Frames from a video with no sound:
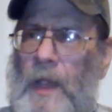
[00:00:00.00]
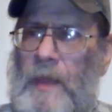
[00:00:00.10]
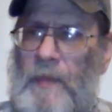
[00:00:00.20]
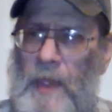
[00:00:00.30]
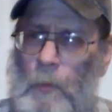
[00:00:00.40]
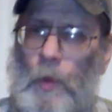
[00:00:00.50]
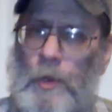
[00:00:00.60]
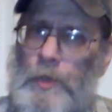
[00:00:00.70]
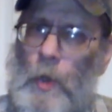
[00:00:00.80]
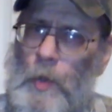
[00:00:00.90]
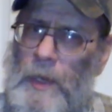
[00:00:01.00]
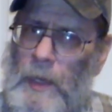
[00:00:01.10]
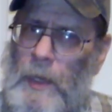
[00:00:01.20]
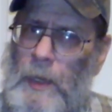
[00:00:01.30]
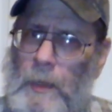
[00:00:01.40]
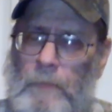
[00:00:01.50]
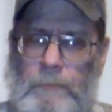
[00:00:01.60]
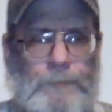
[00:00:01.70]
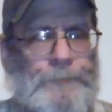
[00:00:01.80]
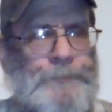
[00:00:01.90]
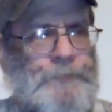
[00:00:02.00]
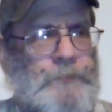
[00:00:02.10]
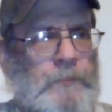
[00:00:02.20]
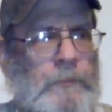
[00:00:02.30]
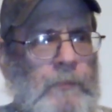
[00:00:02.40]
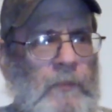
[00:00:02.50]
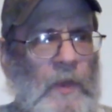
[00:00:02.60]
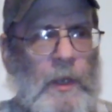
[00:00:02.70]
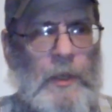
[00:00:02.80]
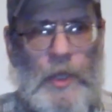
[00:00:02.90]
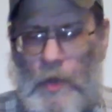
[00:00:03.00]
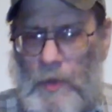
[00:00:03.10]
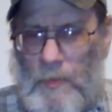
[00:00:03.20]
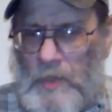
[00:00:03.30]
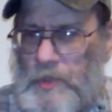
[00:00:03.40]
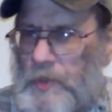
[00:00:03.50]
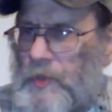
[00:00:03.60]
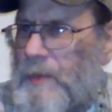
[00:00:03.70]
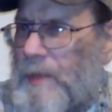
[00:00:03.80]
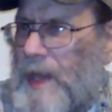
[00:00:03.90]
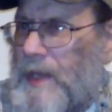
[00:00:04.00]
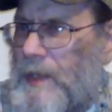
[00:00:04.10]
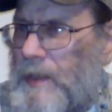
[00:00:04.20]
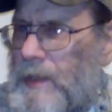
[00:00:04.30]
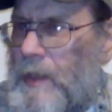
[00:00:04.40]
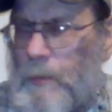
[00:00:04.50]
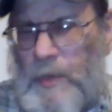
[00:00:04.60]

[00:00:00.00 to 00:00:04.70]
and that worked okay. You know, the mulch would creep back in a little,